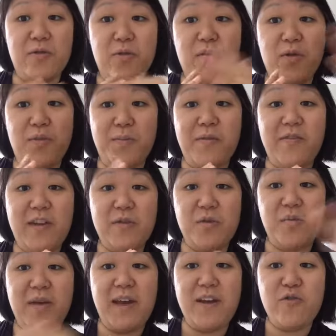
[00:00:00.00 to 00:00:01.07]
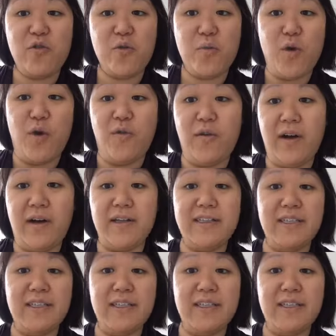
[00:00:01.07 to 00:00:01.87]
through your Facebook page or your profile,